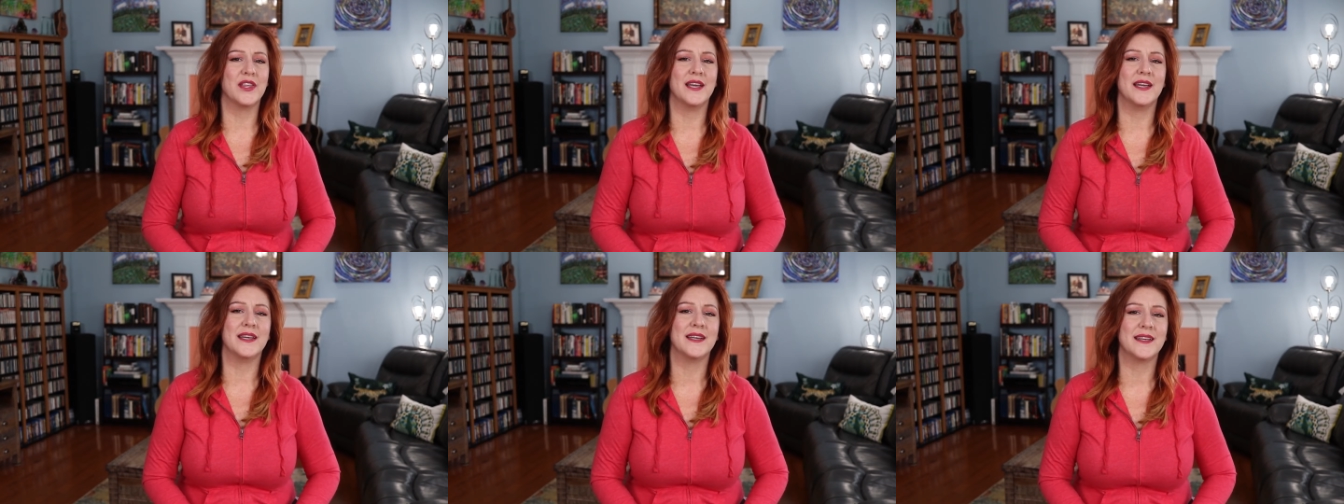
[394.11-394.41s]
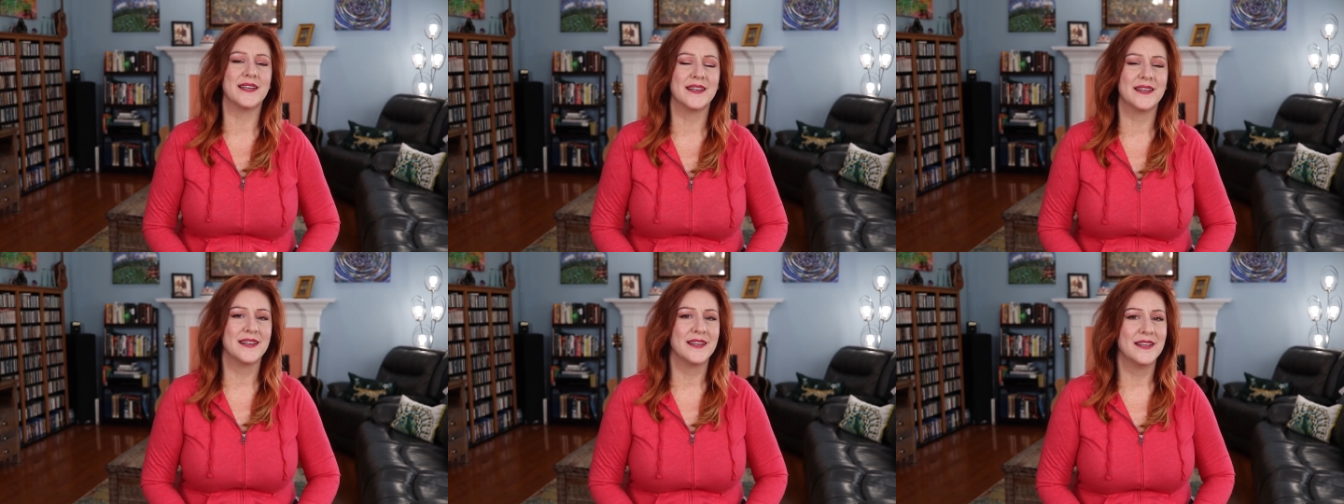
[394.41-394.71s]

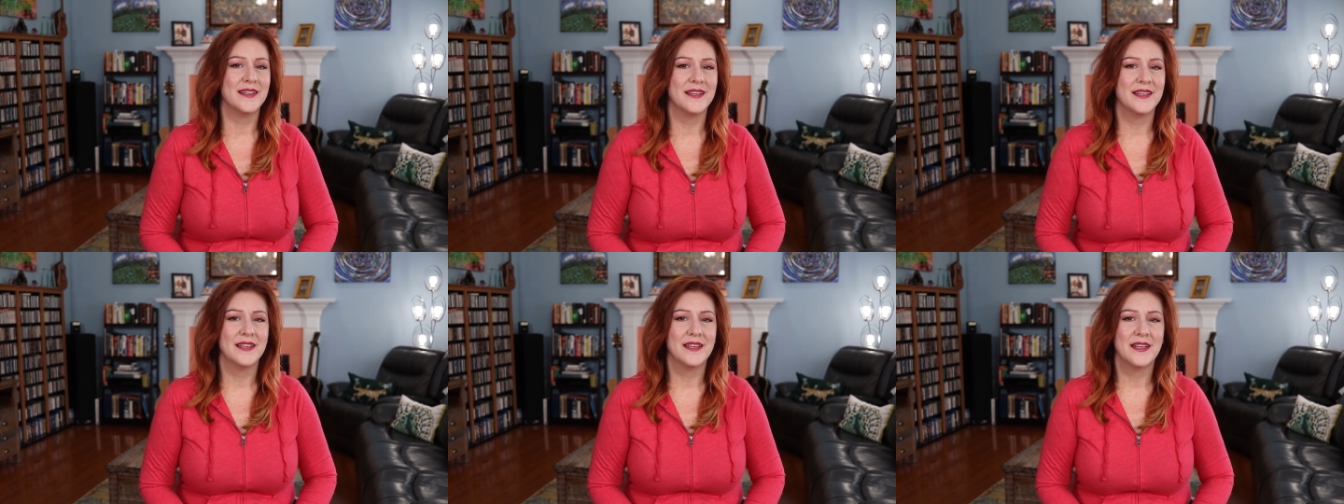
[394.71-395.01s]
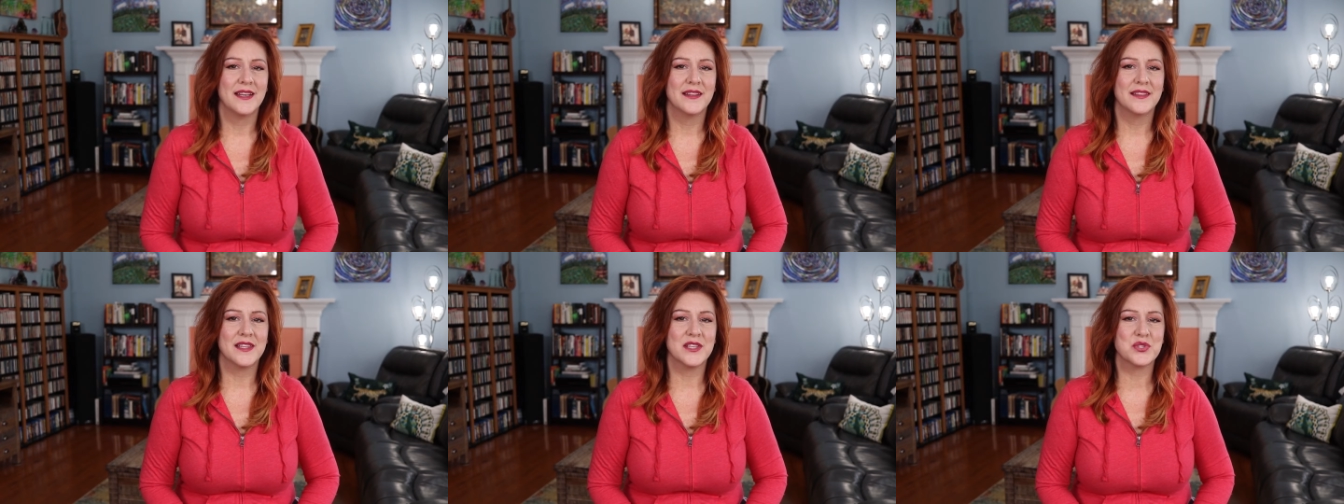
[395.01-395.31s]
thing.
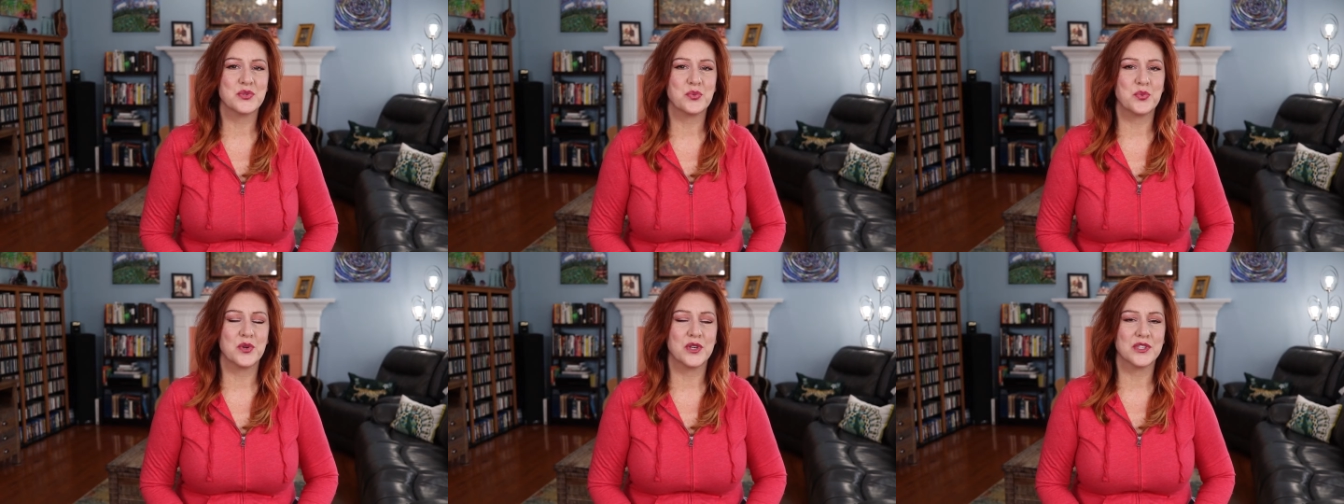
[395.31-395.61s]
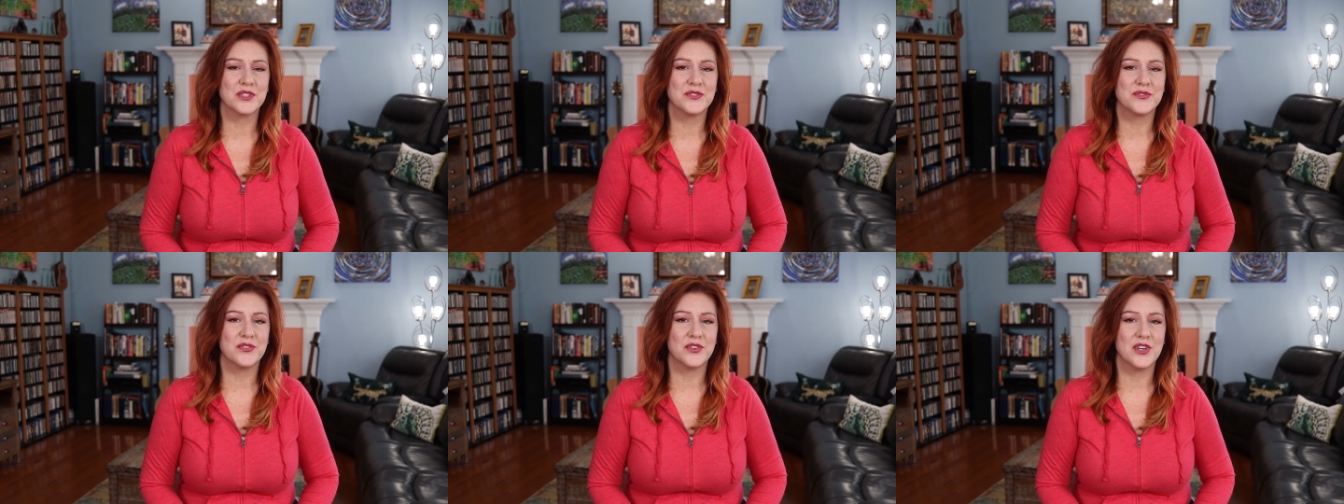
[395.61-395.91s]
This
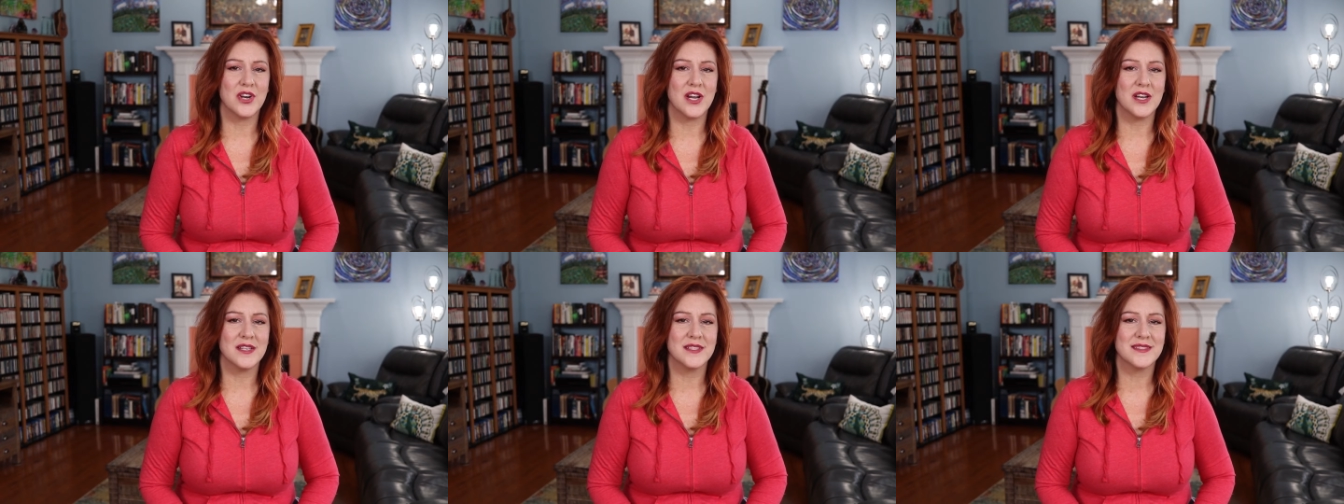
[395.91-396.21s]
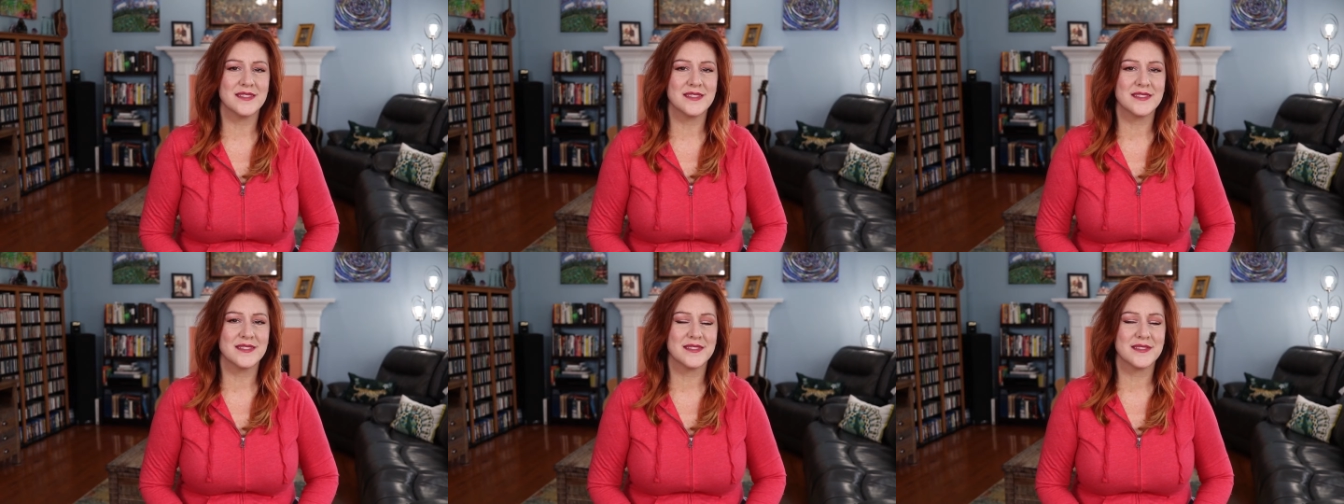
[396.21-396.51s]
works for us.